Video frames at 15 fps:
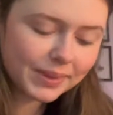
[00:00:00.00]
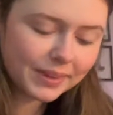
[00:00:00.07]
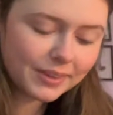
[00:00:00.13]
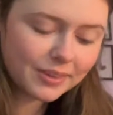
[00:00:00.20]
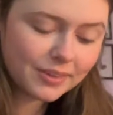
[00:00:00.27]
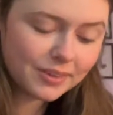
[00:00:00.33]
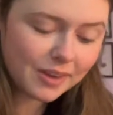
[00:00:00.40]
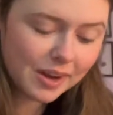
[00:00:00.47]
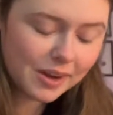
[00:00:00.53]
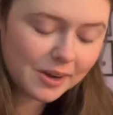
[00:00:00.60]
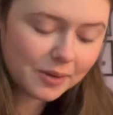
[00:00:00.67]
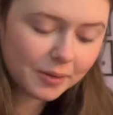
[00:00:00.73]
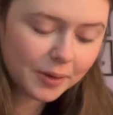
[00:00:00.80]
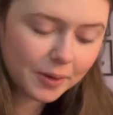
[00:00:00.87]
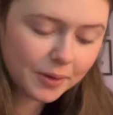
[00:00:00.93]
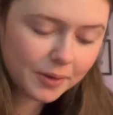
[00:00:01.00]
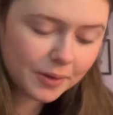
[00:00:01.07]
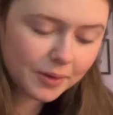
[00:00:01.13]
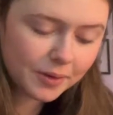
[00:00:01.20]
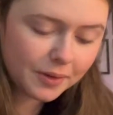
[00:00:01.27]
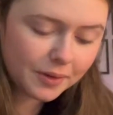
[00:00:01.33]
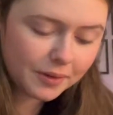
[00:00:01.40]
So
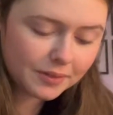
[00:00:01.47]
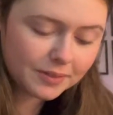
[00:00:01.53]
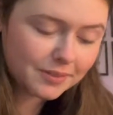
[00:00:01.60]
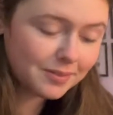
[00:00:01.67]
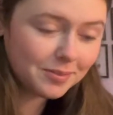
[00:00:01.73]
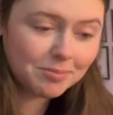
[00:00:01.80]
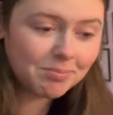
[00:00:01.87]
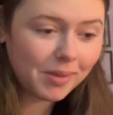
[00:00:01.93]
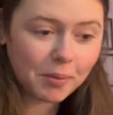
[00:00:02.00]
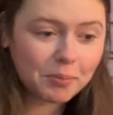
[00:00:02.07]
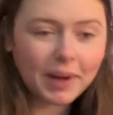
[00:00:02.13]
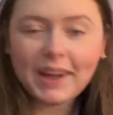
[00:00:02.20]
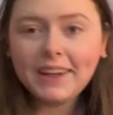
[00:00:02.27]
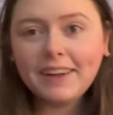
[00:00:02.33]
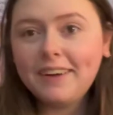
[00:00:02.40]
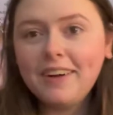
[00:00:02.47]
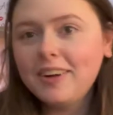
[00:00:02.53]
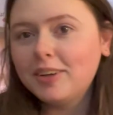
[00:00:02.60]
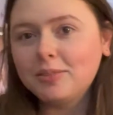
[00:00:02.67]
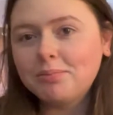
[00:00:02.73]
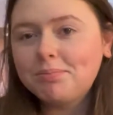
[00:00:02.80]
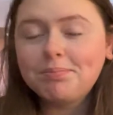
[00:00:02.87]
I'm buying a
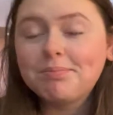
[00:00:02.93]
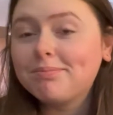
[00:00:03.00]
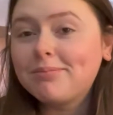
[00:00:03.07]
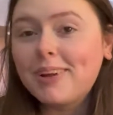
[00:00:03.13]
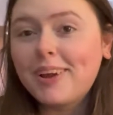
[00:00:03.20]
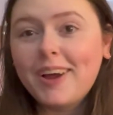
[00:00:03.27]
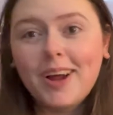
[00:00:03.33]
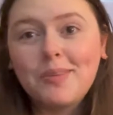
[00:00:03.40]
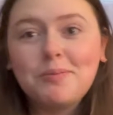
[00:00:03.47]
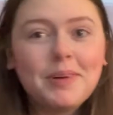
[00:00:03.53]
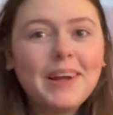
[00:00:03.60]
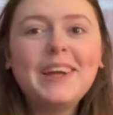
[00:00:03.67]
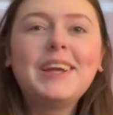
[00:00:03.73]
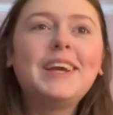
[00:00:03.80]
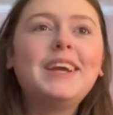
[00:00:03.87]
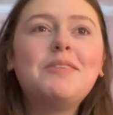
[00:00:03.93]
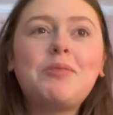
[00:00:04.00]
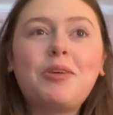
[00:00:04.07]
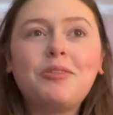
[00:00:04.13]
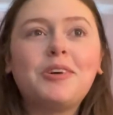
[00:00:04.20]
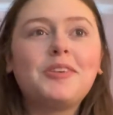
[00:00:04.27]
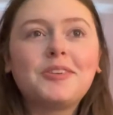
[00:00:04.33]
car. I'm buying my
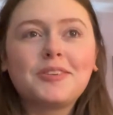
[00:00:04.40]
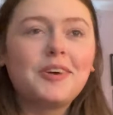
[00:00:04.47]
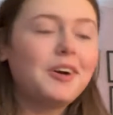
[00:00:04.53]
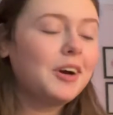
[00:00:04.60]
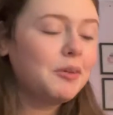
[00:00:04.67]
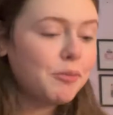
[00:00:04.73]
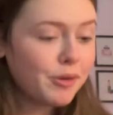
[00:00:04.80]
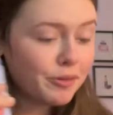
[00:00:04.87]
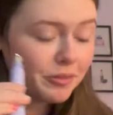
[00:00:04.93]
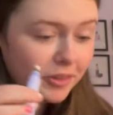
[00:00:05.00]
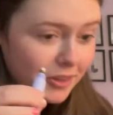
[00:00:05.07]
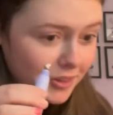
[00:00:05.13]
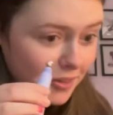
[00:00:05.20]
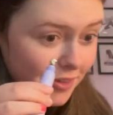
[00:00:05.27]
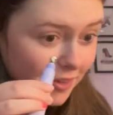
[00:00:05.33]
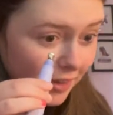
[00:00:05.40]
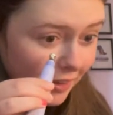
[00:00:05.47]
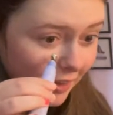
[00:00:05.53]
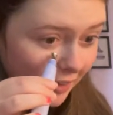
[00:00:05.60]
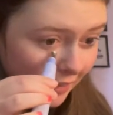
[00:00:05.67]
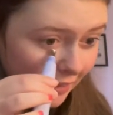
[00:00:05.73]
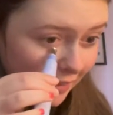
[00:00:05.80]
first car. My first,
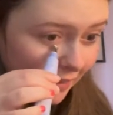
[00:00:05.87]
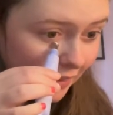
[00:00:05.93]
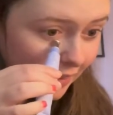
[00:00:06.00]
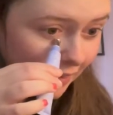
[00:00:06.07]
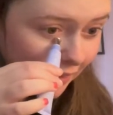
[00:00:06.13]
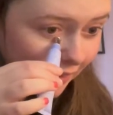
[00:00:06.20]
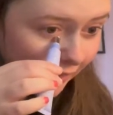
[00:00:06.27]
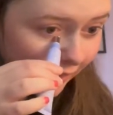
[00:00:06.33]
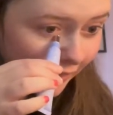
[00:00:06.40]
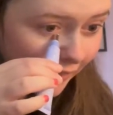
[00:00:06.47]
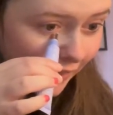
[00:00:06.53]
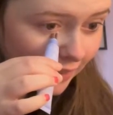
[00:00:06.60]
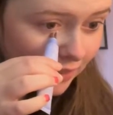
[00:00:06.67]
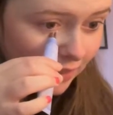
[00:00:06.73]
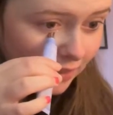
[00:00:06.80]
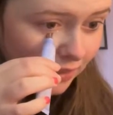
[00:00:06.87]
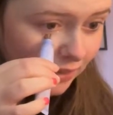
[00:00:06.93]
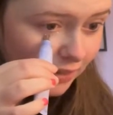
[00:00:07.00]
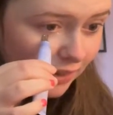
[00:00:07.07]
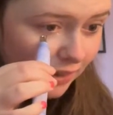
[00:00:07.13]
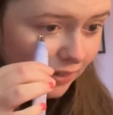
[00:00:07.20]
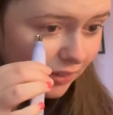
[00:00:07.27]
I guess
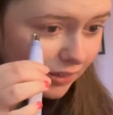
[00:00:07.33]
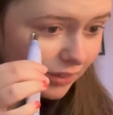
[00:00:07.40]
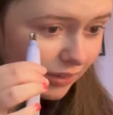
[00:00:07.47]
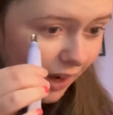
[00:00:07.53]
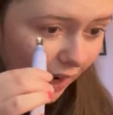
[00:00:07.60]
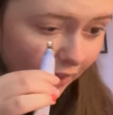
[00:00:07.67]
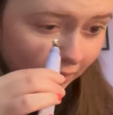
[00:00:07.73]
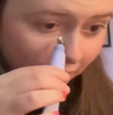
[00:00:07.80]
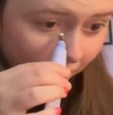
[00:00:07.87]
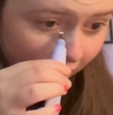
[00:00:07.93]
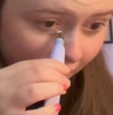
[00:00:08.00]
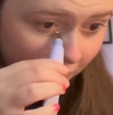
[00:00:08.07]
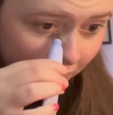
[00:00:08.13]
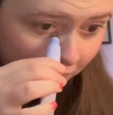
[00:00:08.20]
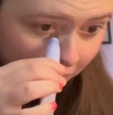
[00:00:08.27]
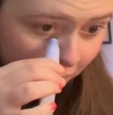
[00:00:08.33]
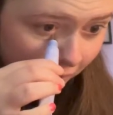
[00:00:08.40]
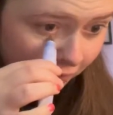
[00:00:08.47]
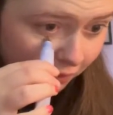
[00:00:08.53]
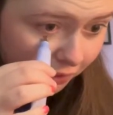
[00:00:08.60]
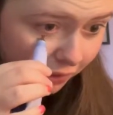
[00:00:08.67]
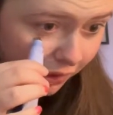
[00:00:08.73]
this is kind of like one of my
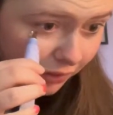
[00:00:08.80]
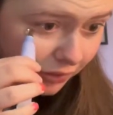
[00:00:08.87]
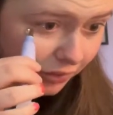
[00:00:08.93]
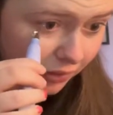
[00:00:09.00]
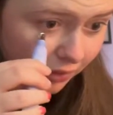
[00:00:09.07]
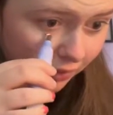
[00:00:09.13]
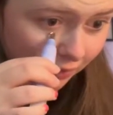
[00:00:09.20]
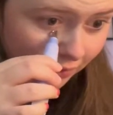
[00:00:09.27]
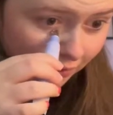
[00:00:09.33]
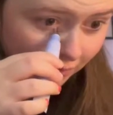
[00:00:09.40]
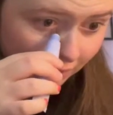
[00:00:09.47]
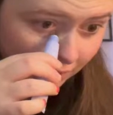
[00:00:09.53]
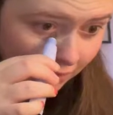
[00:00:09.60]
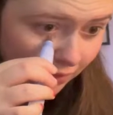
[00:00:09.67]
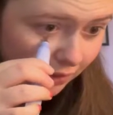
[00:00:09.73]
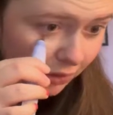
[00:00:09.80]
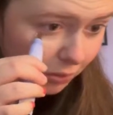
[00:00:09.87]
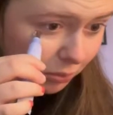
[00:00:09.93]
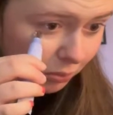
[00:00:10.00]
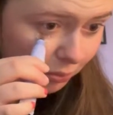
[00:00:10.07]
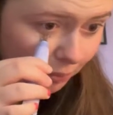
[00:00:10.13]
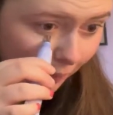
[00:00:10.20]
first
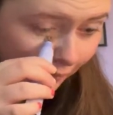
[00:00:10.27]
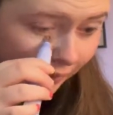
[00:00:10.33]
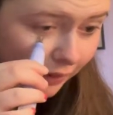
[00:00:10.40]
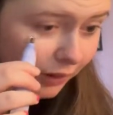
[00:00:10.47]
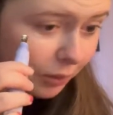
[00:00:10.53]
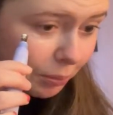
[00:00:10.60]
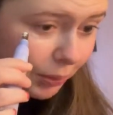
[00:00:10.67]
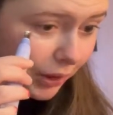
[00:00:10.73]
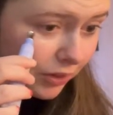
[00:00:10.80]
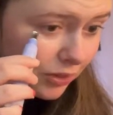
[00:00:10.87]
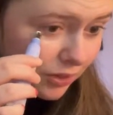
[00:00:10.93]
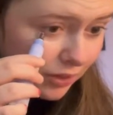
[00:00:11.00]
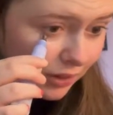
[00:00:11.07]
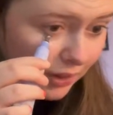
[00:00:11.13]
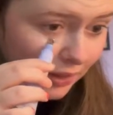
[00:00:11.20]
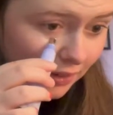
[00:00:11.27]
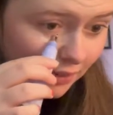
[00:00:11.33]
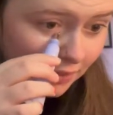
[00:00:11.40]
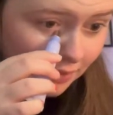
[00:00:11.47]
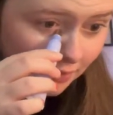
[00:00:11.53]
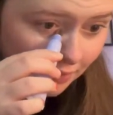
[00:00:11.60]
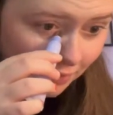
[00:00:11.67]
big girl
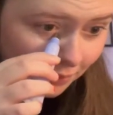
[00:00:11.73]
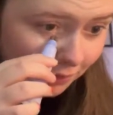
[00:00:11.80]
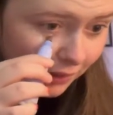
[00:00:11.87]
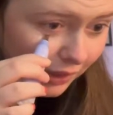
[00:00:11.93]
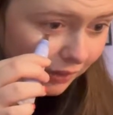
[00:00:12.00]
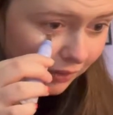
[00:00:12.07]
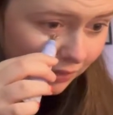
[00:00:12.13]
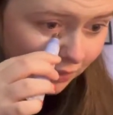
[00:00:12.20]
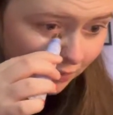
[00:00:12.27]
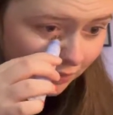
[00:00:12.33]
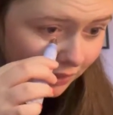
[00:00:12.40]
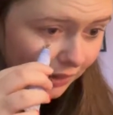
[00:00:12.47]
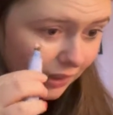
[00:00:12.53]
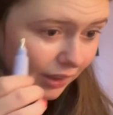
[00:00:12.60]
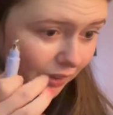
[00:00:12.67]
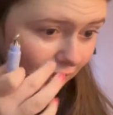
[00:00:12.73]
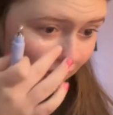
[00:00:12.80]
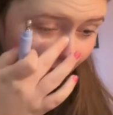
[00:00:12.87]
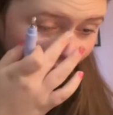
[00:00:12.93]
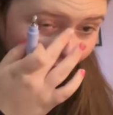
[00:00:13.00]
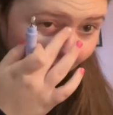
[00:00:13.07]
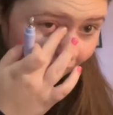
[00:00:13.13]
purchases, which is
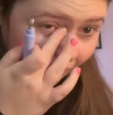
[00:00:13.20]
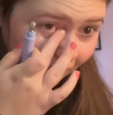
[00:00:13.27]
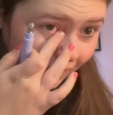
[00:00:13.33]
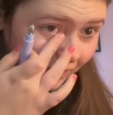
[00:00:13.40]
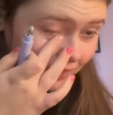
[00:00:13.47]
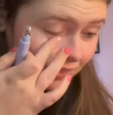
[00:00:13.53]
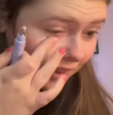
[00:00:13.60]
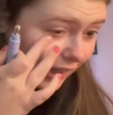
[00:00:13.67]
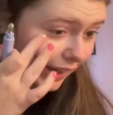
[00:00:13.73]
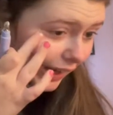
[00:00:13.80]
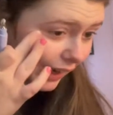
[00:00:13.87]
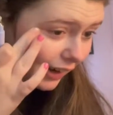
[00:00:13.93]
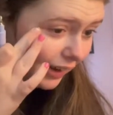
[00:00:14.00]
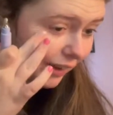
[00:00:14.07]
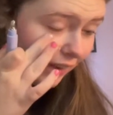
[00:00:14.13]
hella exciting,